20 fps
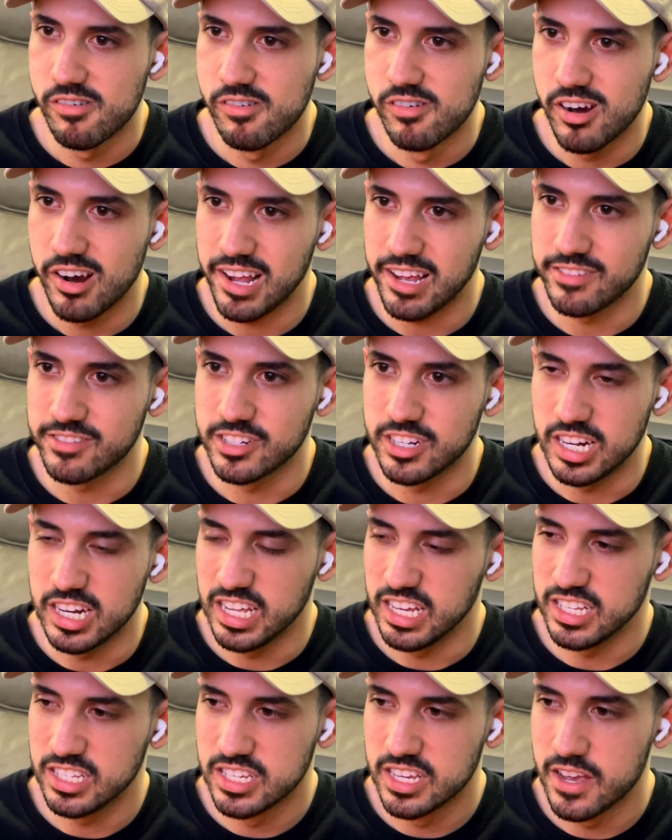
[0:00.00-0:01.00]
like, if she
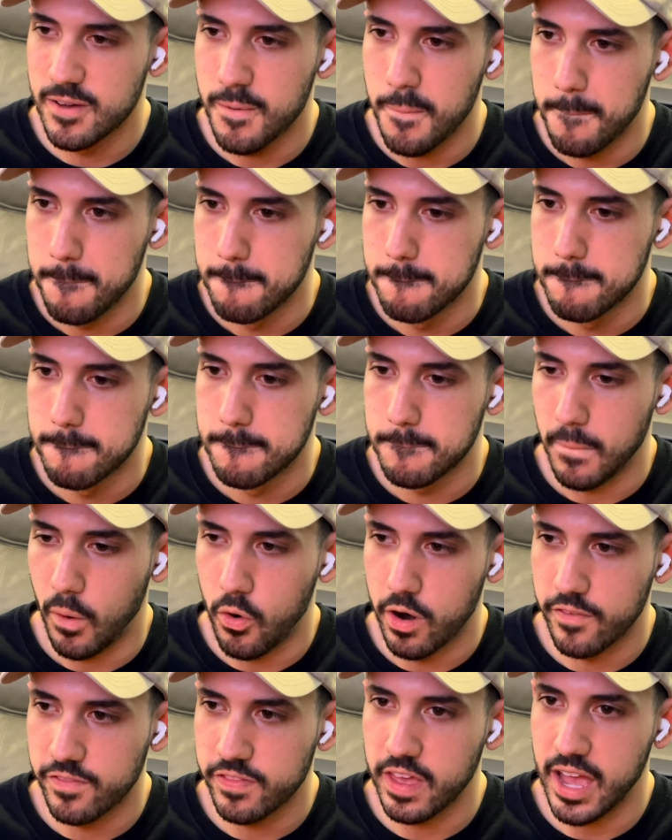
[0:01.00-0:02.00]
needs it,
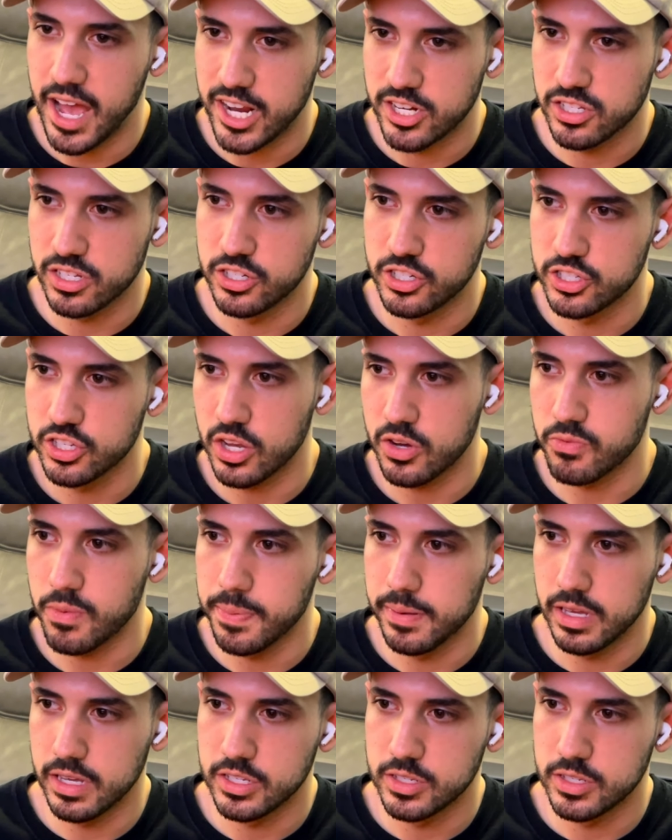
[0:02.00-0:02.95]
or if they actually just like replace